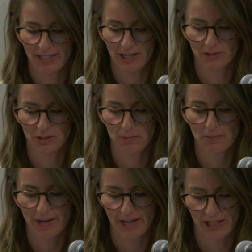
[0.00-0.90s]
now to
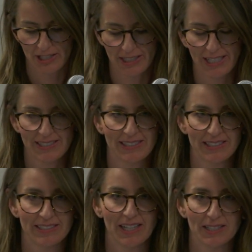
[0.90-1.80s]
prepare in case
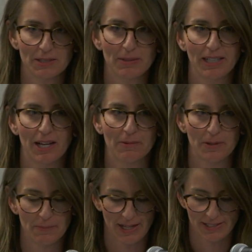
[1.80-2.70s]
this does become
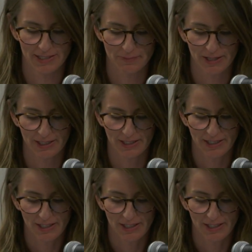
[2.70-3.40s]
a pandemic.